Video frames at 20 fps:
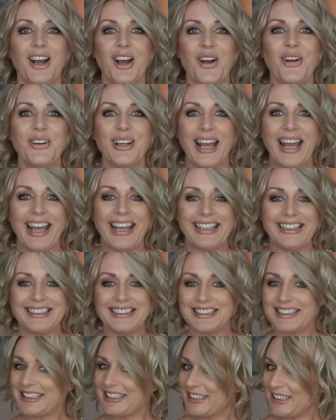Okay,
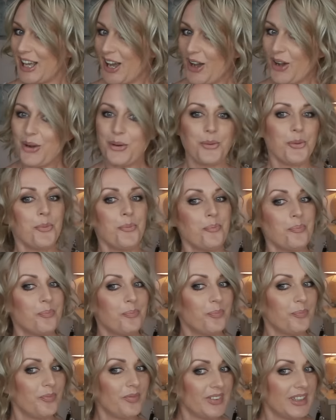so
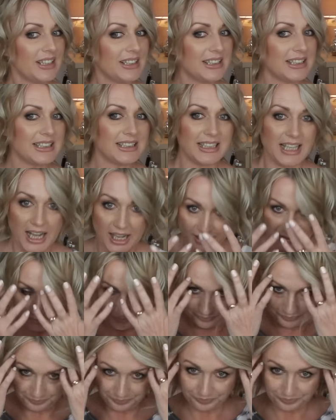this is done.